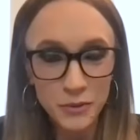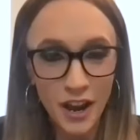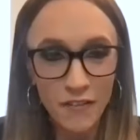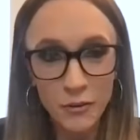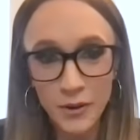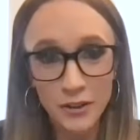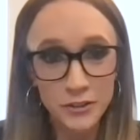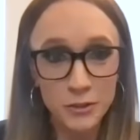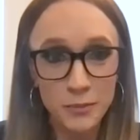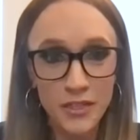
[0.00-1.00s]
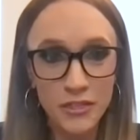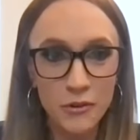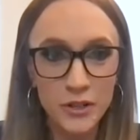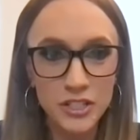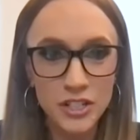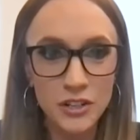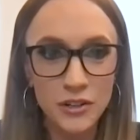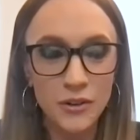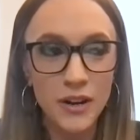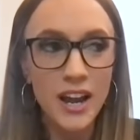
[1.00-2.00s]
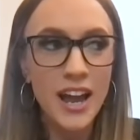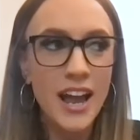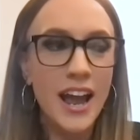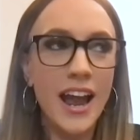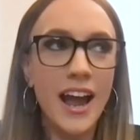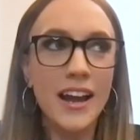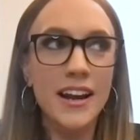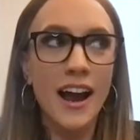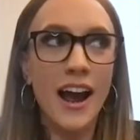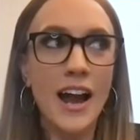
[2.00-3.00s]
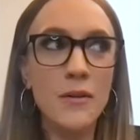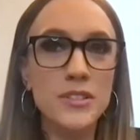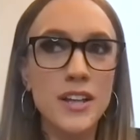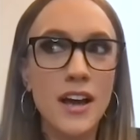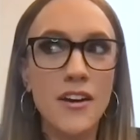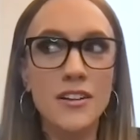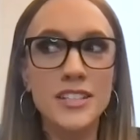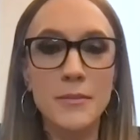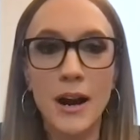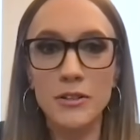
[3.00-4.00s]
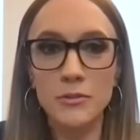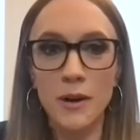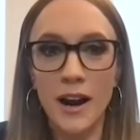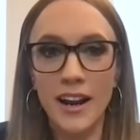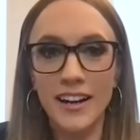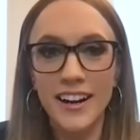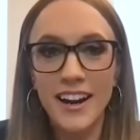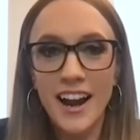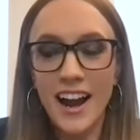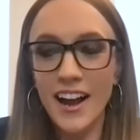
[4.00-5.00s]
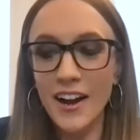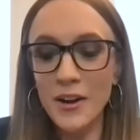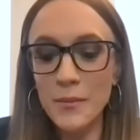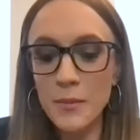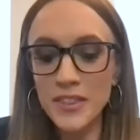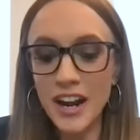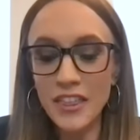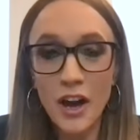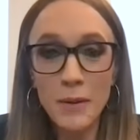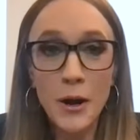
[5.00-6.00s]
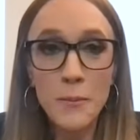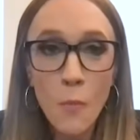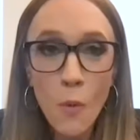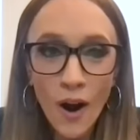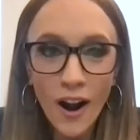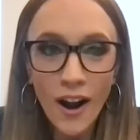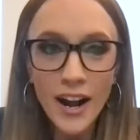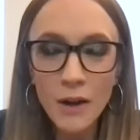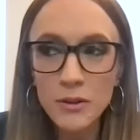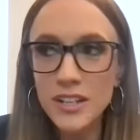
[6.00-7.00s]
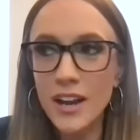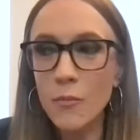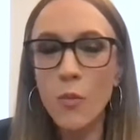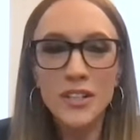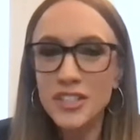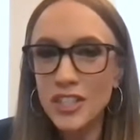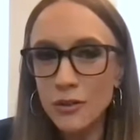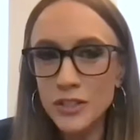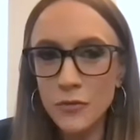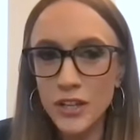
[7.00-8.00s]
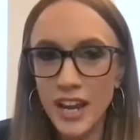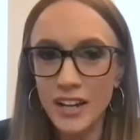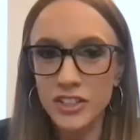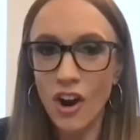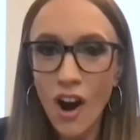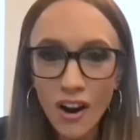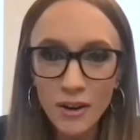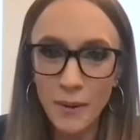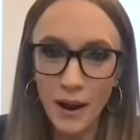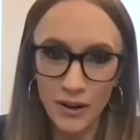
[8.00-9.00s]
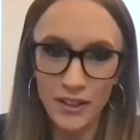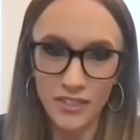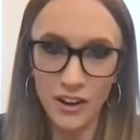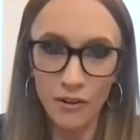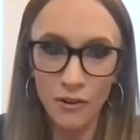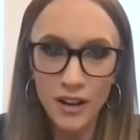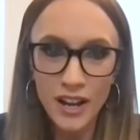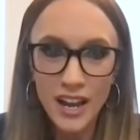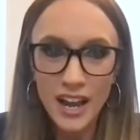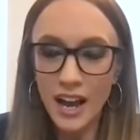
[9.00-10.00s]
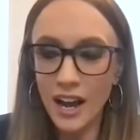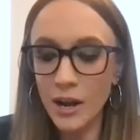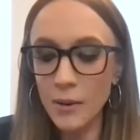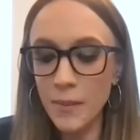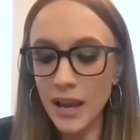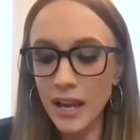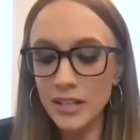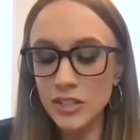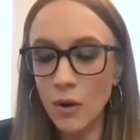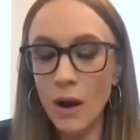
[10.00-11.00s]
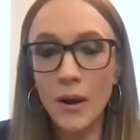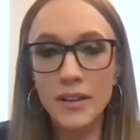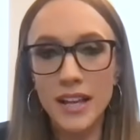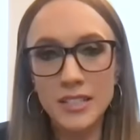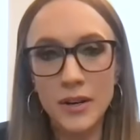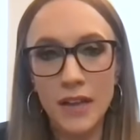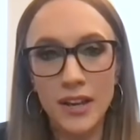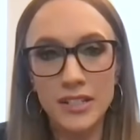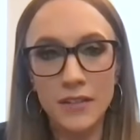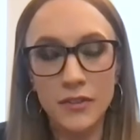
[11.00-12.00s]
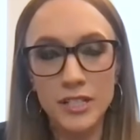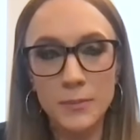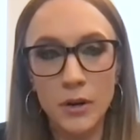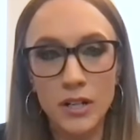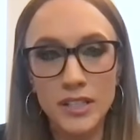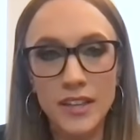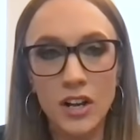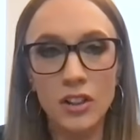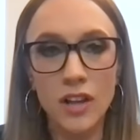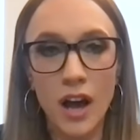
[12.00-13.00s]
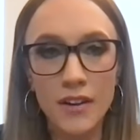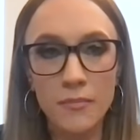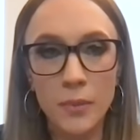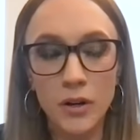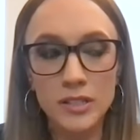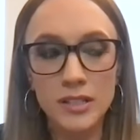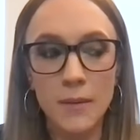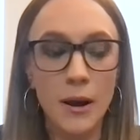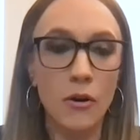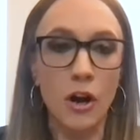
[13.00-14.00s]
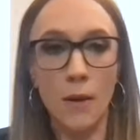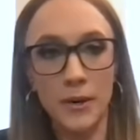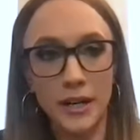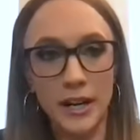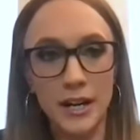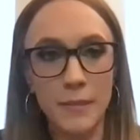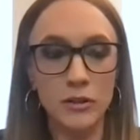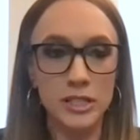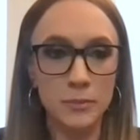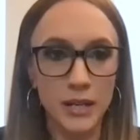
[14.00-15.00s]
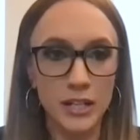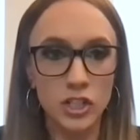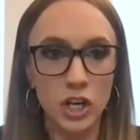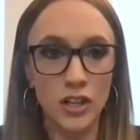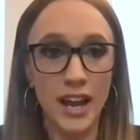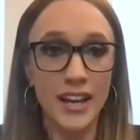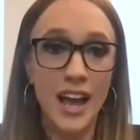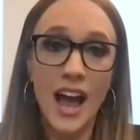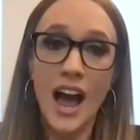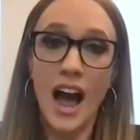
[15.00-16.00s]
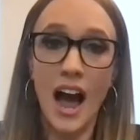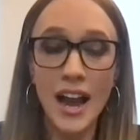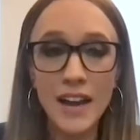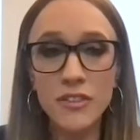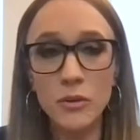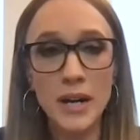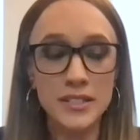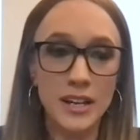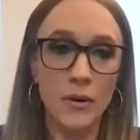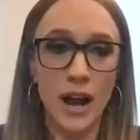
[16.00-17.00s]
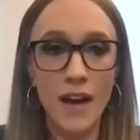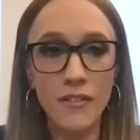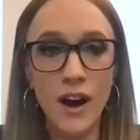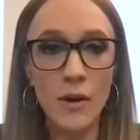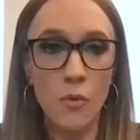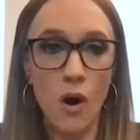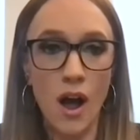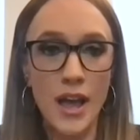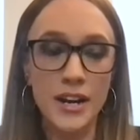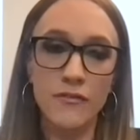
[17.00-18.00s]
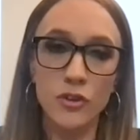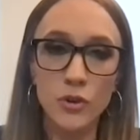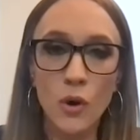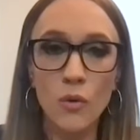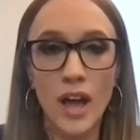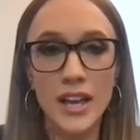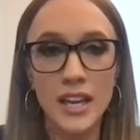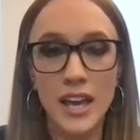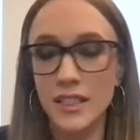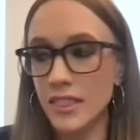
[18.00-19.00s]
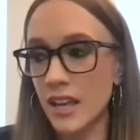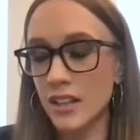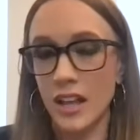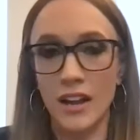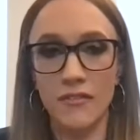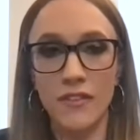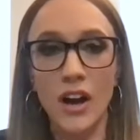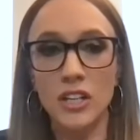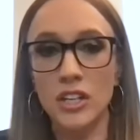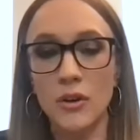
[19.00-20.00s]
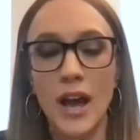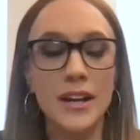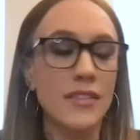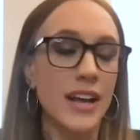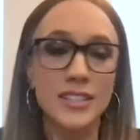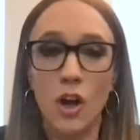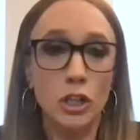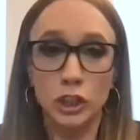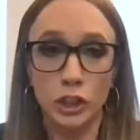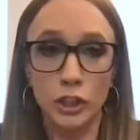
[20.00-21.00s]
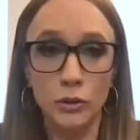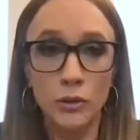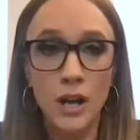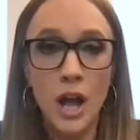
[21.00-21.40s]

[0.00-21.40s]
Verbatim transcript: with everyone else who's been through it too. And I was on oxy, but I was right. Um, but then I thought about it more and I was like, what's the use if we can't talk about it though? Um, and so how I that's how I got the idea for this book. Cause I think a lot of books about comedy and about speech are like, I have the right to say whatever I want. And if you don't like it, then like fuck you. And that's all true.